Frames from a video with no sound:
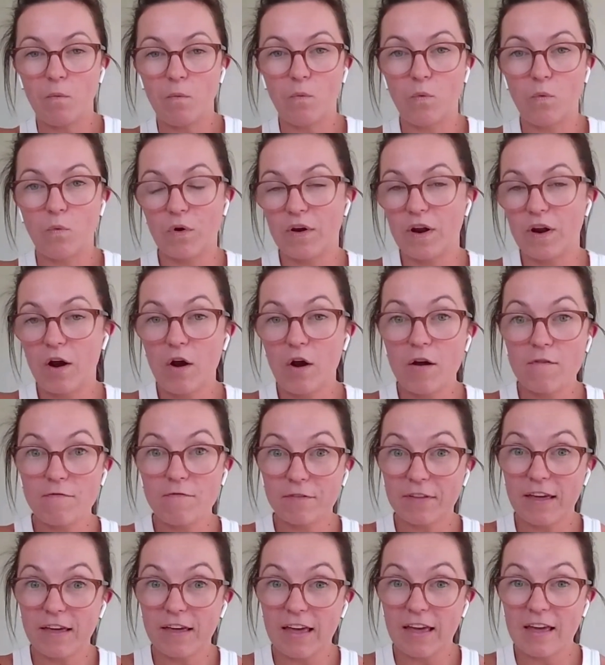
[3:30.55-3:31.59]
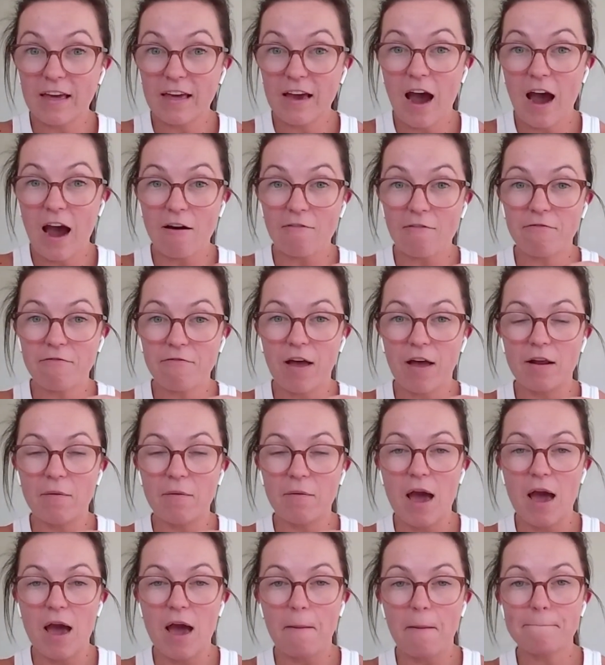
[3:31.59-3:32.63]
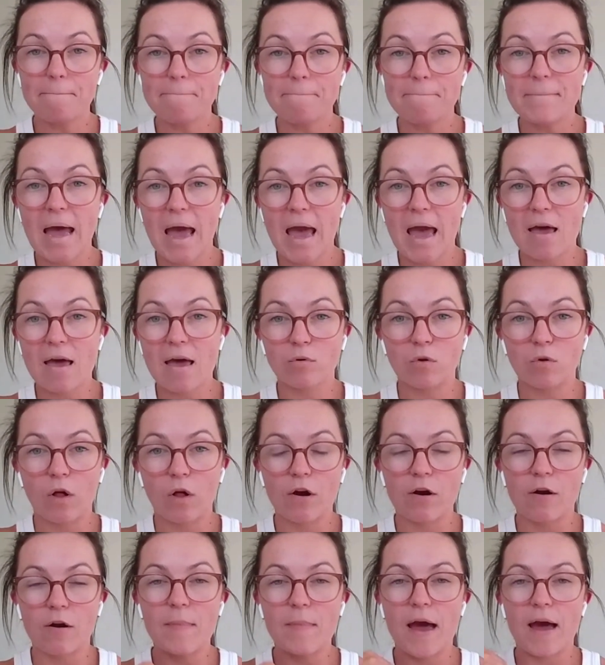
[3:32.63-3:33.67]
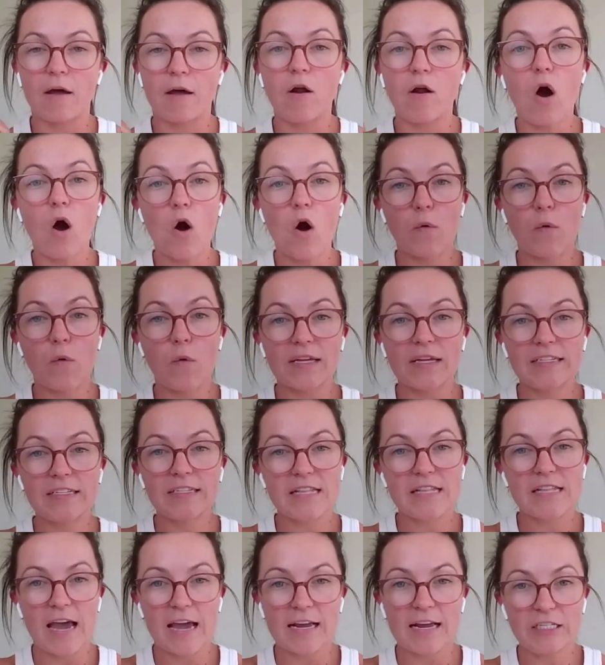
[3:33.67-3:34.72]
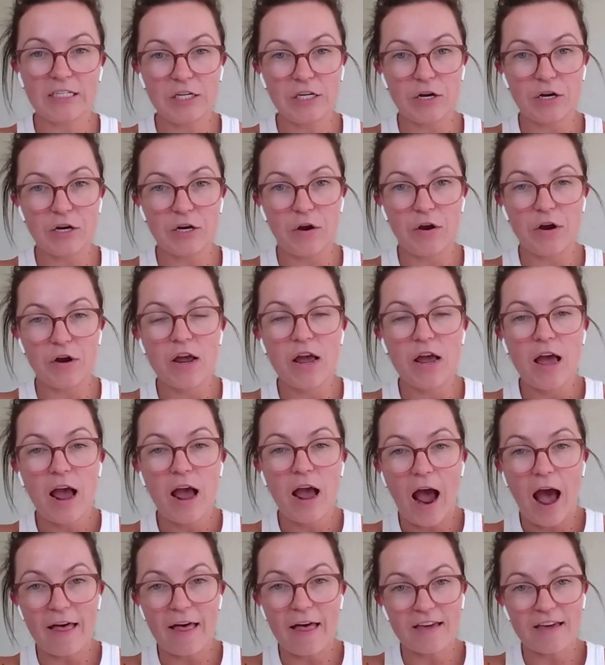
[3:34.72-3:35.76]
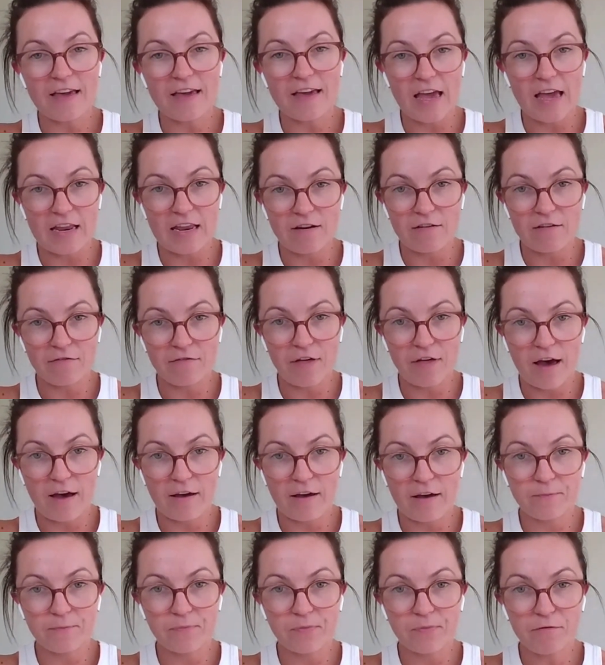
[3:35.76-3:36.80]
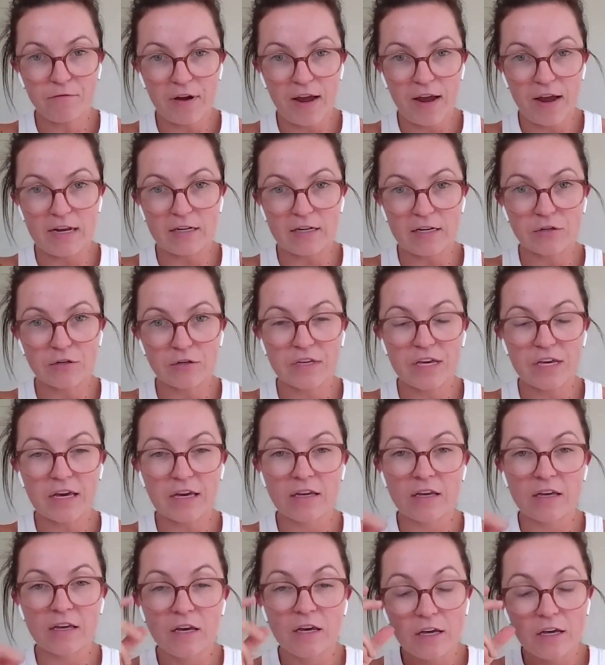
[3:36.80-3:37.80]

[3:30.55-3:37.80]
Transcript: would hopefully have an amount payable or an amount owing to the ATO at the end of that financial year.